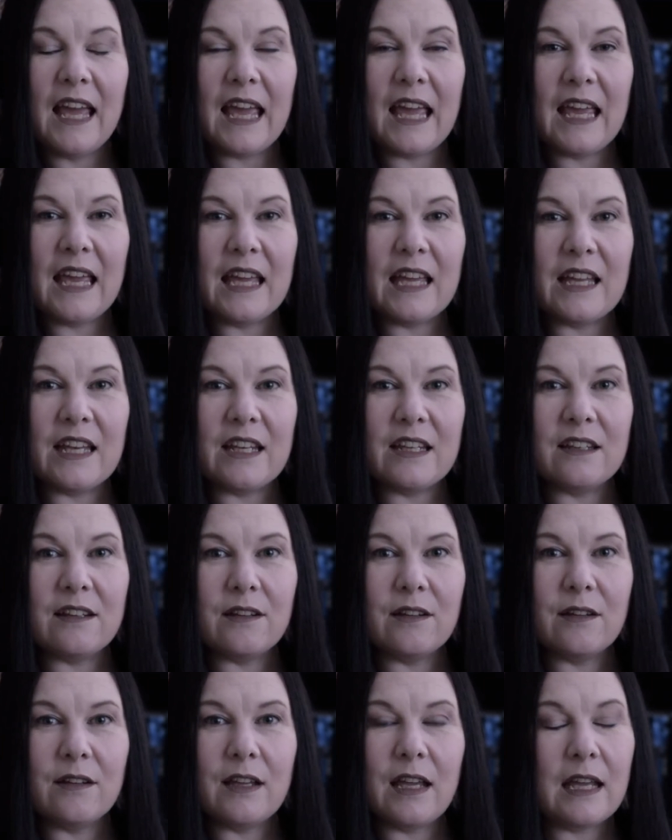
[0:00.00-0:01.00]
and
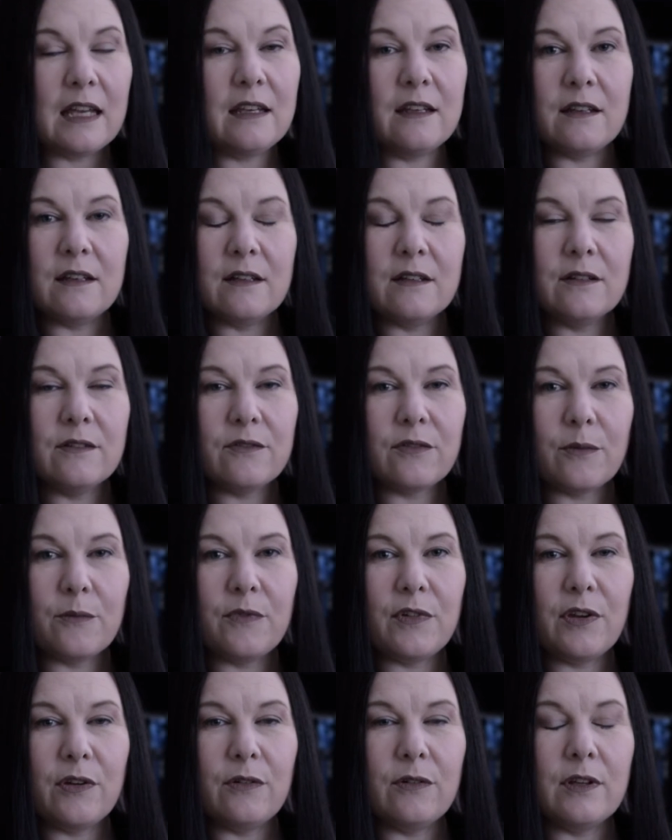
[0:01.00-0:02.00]
hidden from
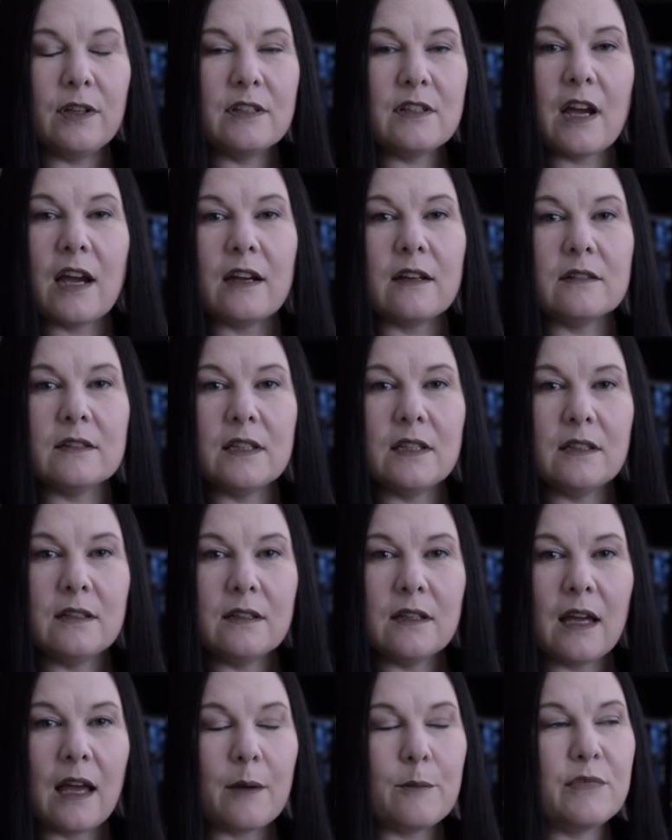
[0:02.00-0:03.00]
view entirely
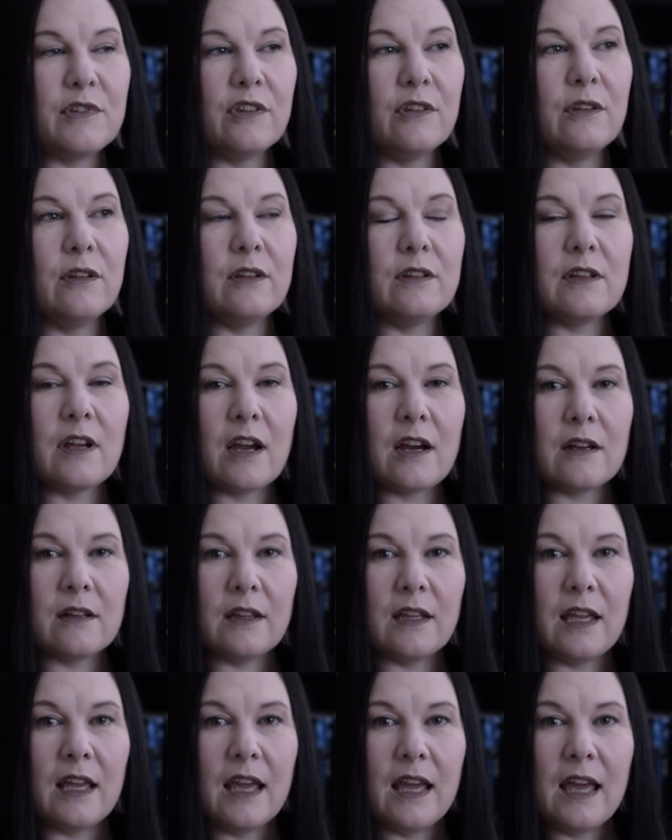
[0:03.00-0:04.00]
absolutely
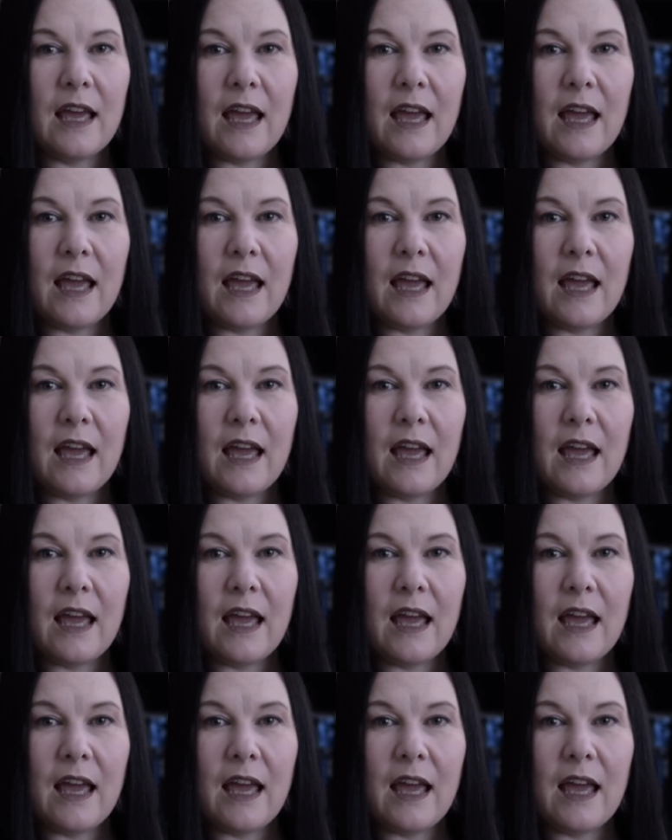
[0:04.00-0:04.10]
entirely.